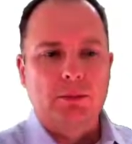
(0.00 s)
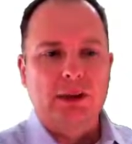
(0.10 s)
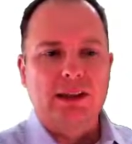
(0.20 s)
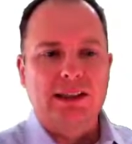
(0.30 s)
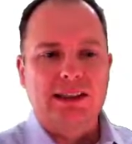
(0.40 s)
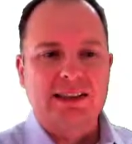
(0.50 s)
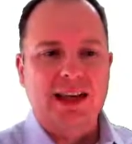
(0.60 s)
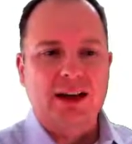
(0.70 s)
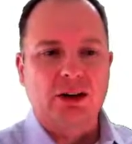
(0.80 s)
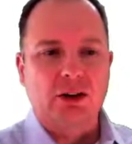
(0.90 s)
billing
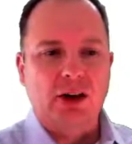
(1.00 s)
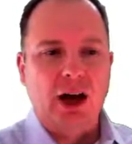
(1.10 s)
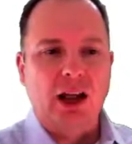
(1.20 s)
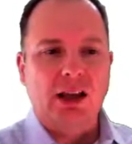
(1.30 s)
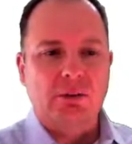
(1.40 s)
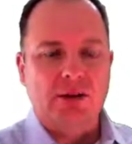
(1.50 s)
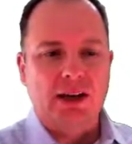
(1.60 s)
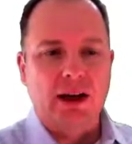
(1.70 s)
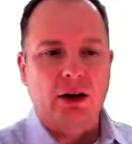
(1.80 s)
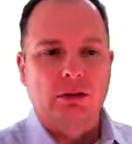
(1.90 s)
state under columns
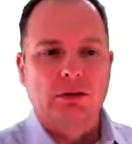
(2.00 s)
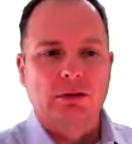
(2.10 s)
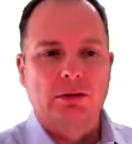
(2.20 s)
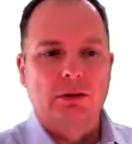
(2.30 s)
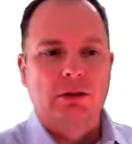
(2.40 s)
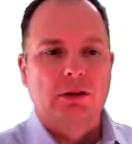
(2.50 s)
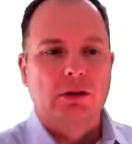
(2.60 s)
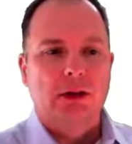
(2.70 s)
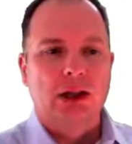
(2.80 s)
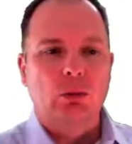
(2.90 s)
now,
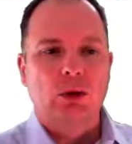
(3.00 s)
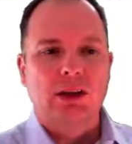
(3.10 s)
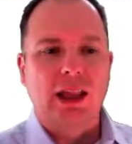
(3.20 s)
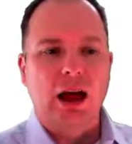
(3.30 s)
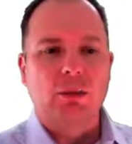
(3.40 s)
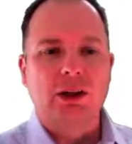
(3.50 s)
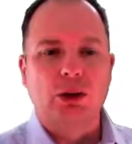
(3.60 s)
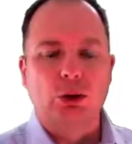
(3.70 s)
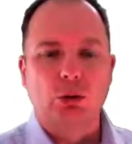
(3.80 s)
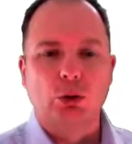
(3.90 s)
it will allow me to
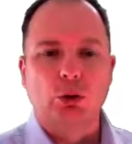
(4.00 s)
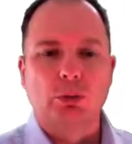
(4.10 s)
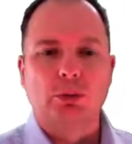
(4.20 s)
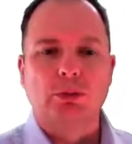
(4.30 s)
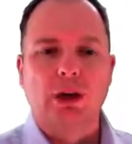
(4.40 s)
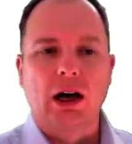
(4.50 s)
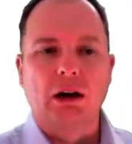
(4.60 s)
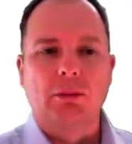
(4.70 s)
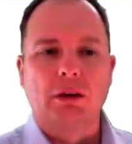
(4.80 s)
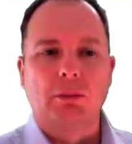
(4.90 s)
group
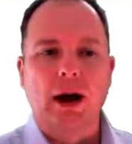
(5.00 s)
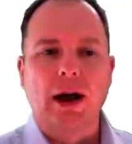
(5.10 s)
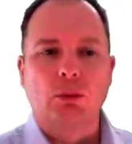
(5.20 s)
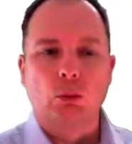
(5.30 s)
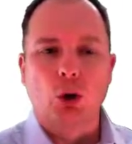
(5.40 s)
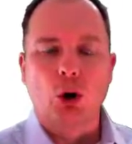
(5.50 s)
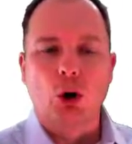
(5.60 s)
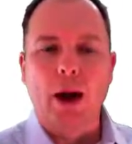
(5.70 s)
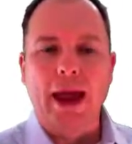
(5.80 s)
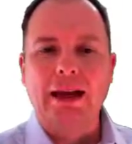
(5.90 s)
by
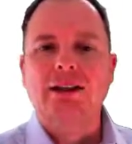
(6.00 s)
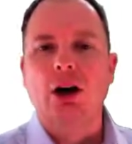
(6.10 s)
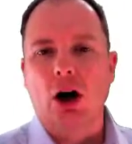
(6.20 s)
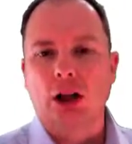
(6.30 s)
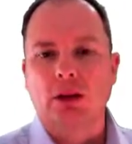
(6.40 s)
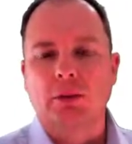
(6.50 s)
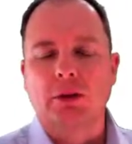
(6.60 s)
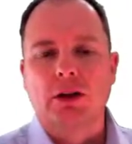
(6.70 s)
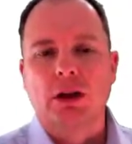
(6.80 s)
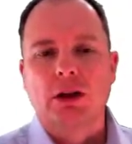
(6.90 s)
row and column.
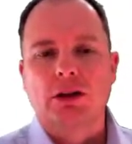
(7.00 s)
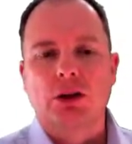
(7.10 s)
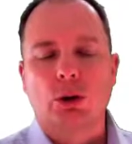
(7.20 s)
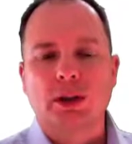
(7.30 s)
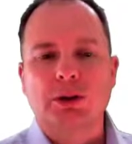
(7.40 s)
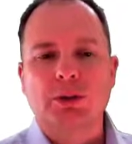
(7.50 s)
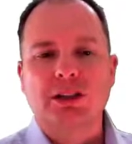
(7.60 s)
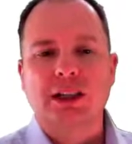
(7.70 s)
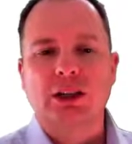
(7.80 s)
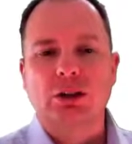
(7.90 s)
So in this
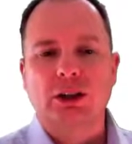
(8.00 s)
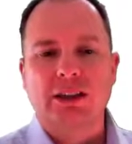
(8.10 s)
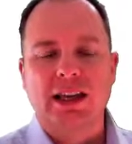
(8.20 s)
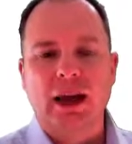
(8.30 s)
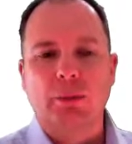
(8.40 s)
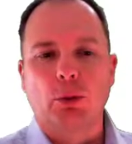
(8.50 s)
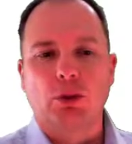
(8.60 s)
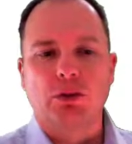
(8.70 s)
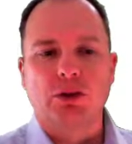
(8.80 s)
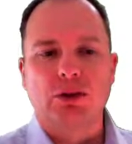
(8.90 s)
particular
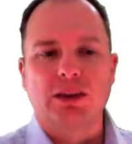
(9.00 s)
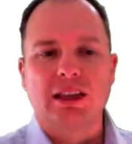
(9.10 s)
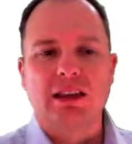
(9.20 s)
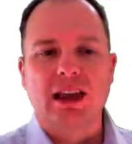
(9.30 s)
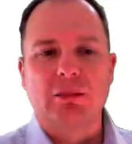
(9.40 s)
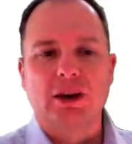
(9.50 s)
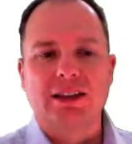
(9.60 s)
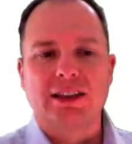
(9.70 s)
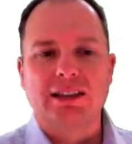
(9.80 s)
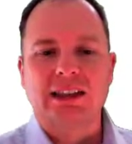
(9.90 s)
example, you'll see that by
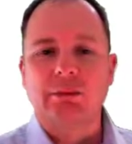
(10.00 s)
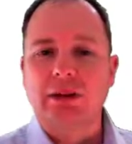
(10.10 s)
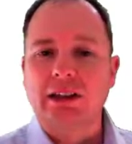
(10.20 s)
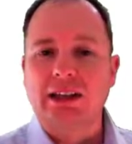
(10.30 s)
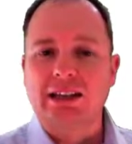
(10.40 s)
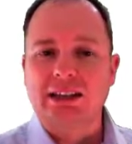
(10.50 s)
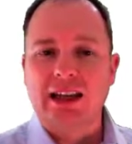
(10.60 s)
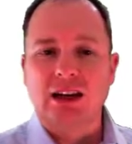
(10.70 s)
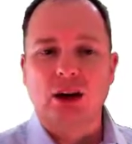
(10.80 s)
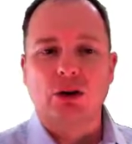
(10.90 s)
selecting billing
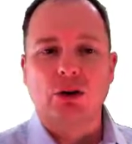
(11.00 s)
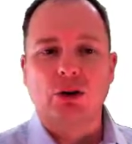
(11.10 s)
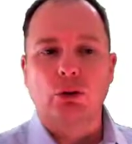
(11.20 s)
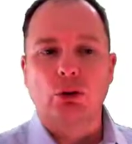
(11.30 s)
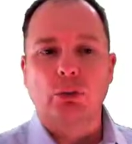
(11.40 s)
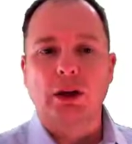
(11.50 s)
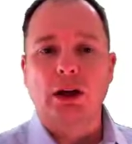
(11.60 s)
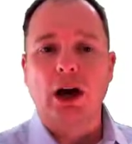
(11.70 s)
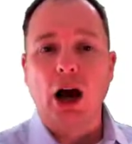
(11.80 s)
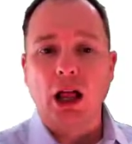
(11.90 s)
state under the
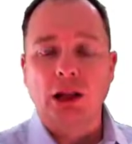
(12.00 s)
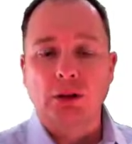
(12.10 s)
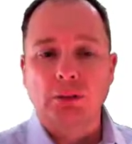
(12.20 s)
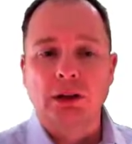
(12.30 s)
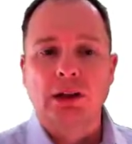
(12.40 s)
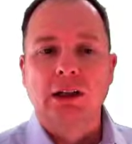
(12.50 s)
grouping column,